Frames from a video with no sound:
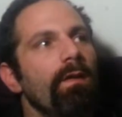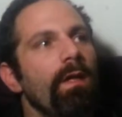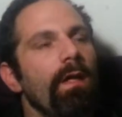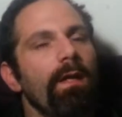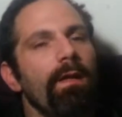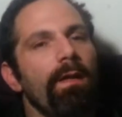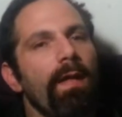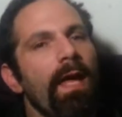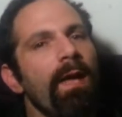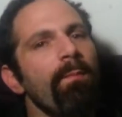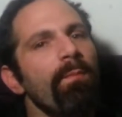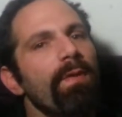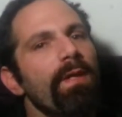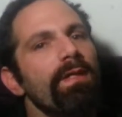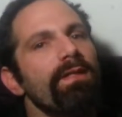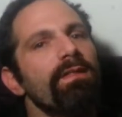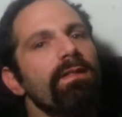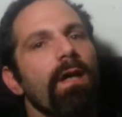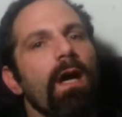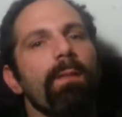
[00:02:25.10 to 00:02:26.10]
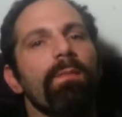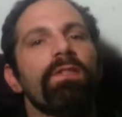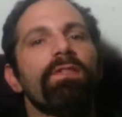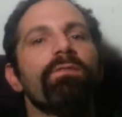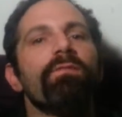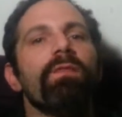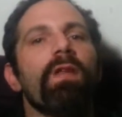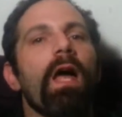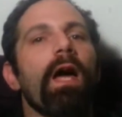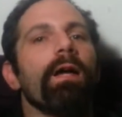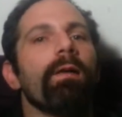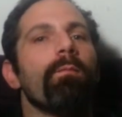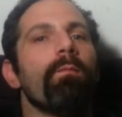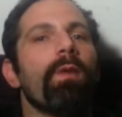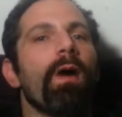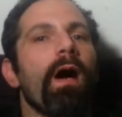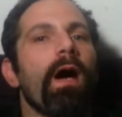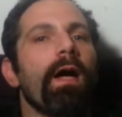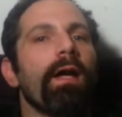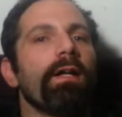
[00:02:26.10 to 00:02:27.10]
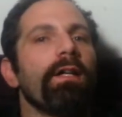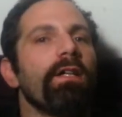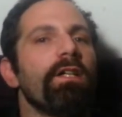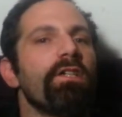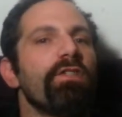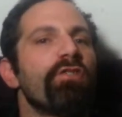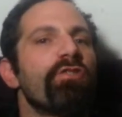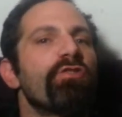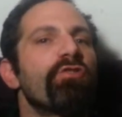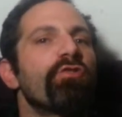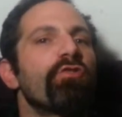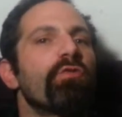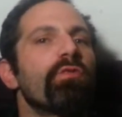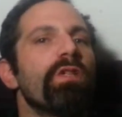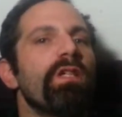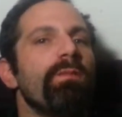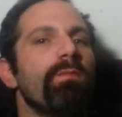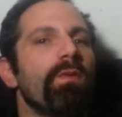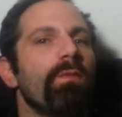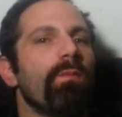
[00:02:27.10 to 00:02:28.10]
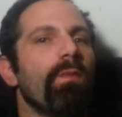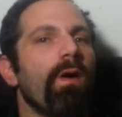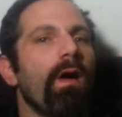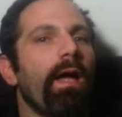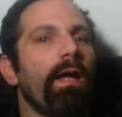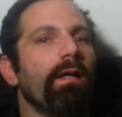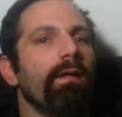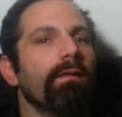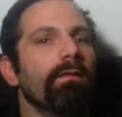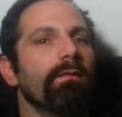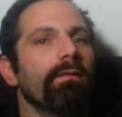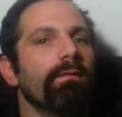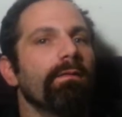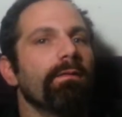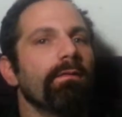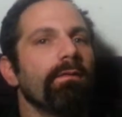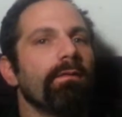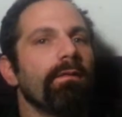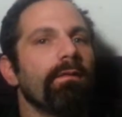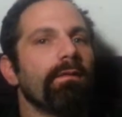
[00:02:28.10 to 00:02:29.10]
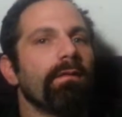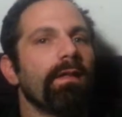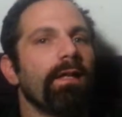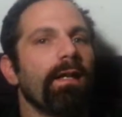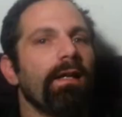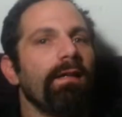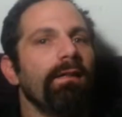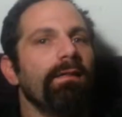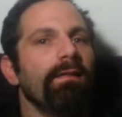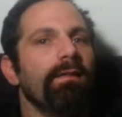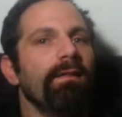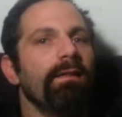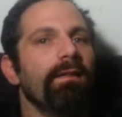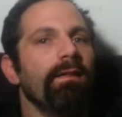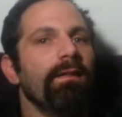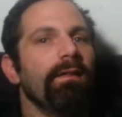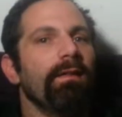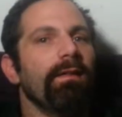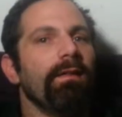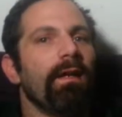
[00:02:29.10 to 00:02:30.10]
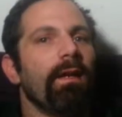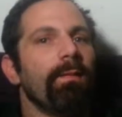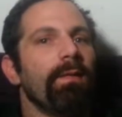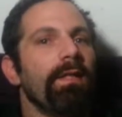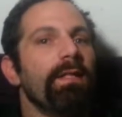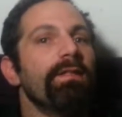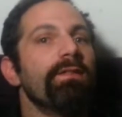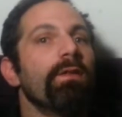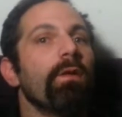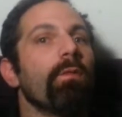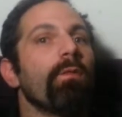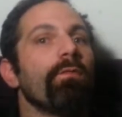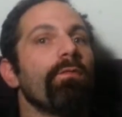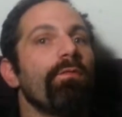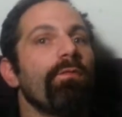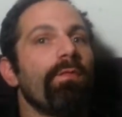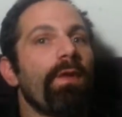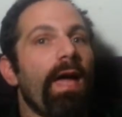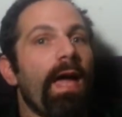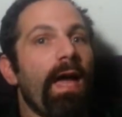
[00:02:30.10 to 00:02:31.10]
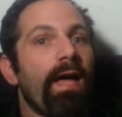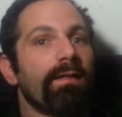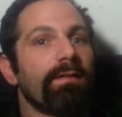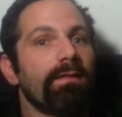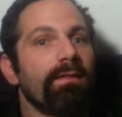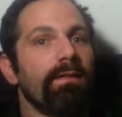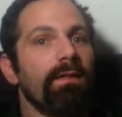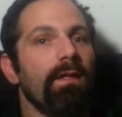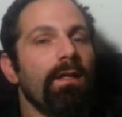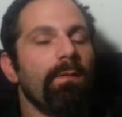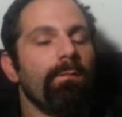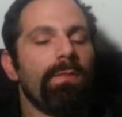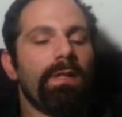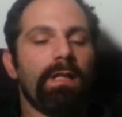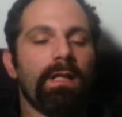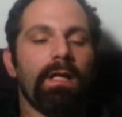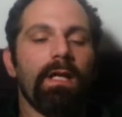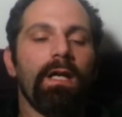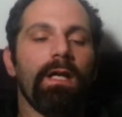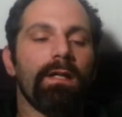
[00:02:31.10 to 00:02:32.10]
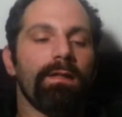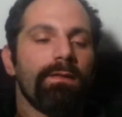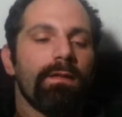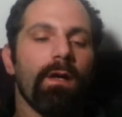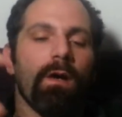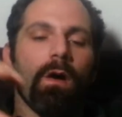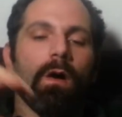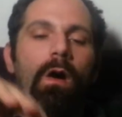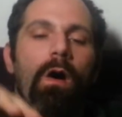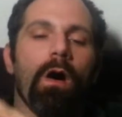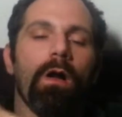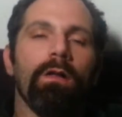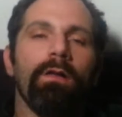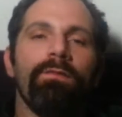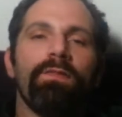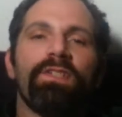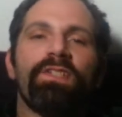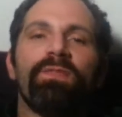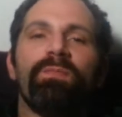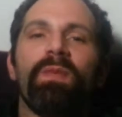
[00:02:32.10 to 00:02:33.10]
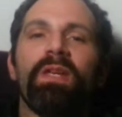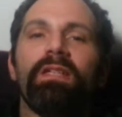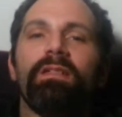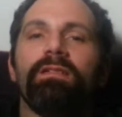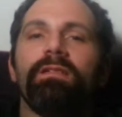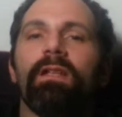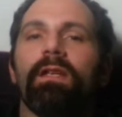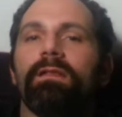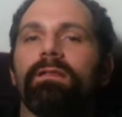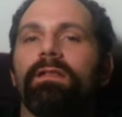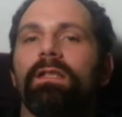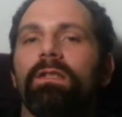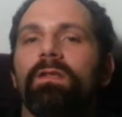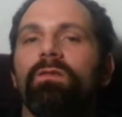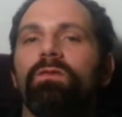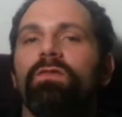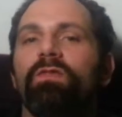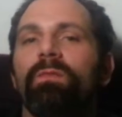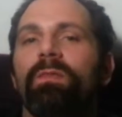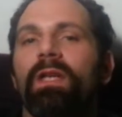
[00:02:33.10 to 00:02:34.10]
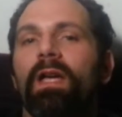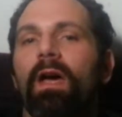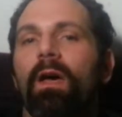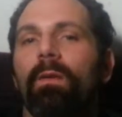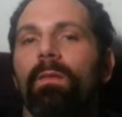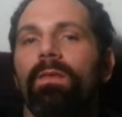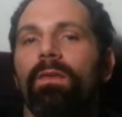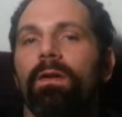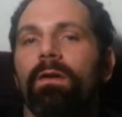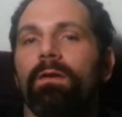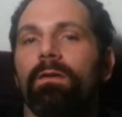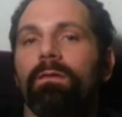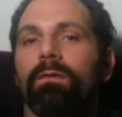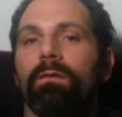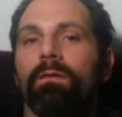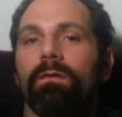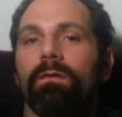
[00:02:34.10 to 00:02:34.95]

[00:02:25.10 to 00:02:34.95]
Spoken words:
at that place time is flying by, it's screaming by, okay? I mean, it's going fast, because all of the space dust that used to be out there